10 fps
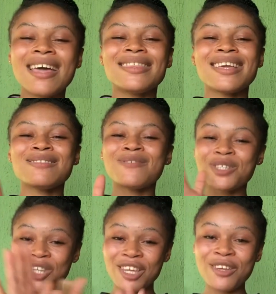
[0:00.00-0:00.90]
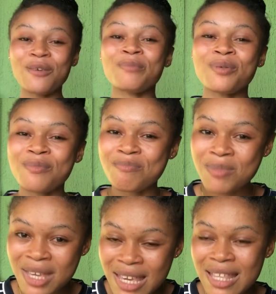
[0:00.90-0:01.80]
Thanks for checking up on
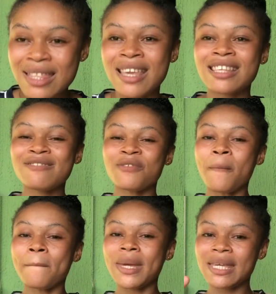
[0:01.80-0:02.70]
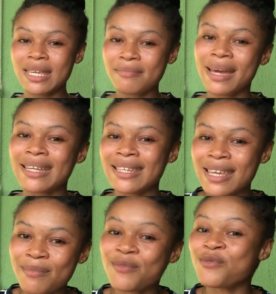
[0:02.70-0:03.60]
me. Thanks for making my
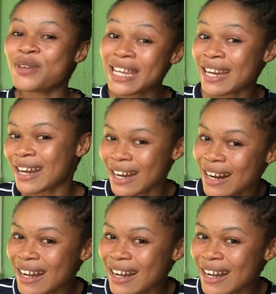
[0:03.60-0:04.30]
name ring